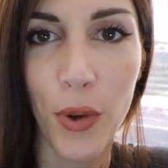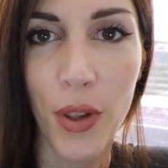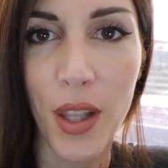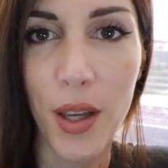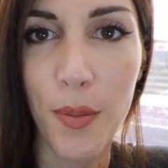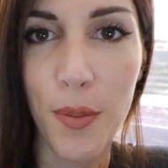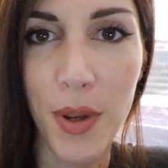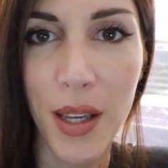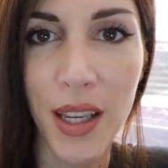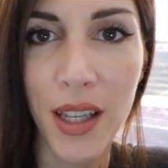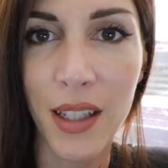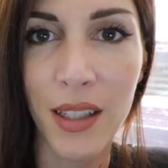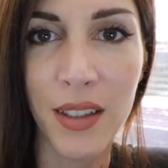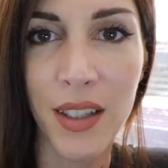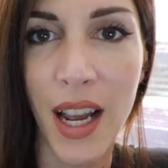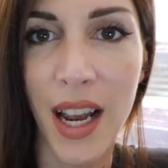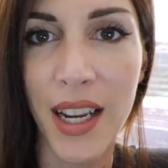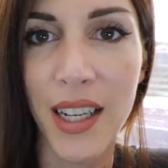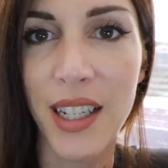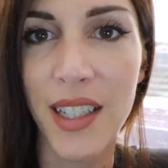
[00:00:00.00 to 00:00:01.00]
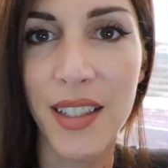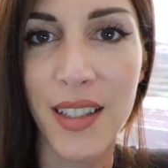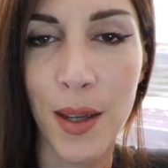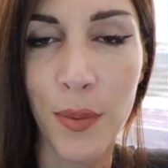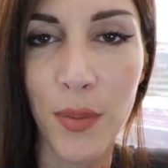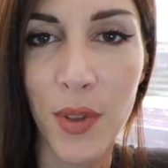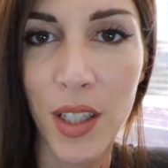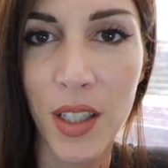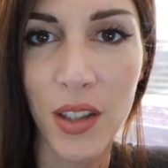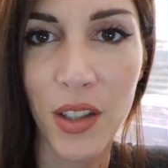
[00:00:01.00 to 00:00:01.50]
With it being 90
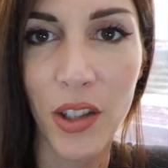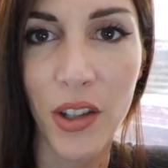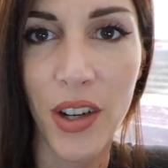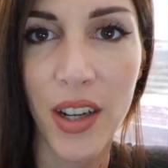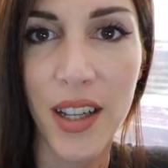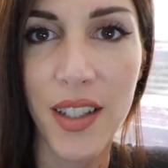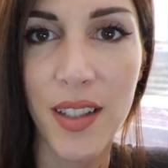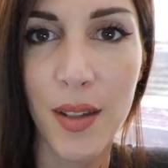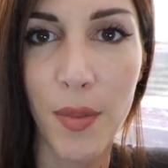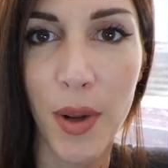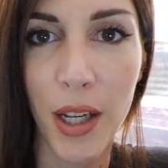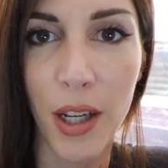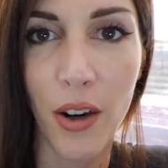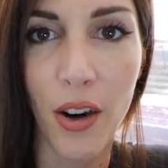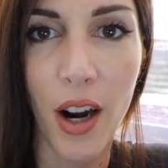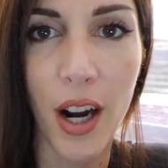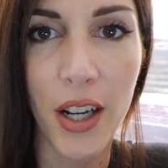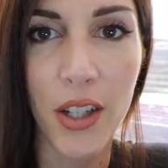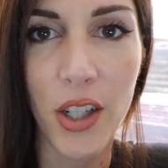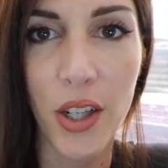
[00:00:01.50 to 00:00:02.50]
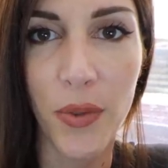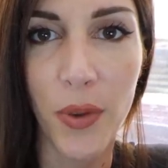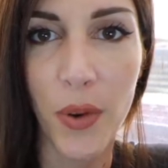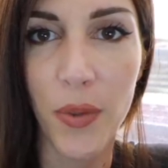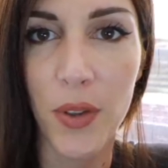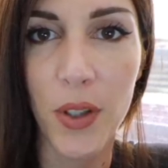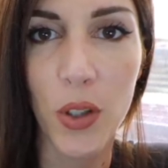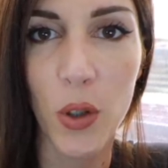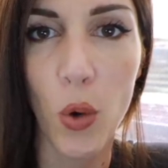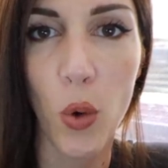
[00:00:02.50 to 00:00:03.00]
something degrees in my garage, even
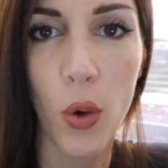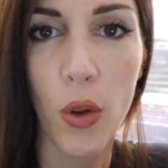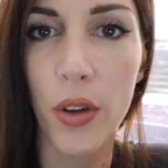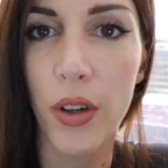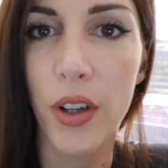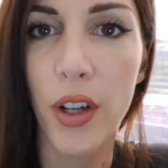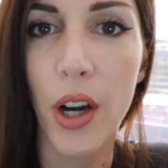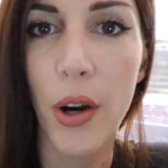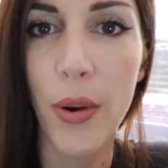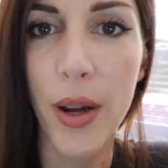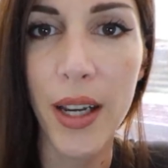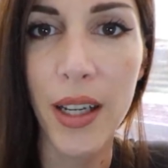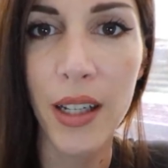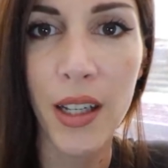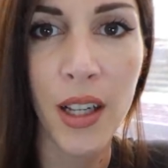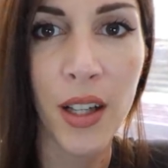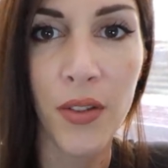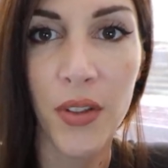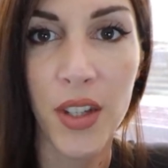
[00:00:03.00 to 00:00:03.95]
if it's cooler going,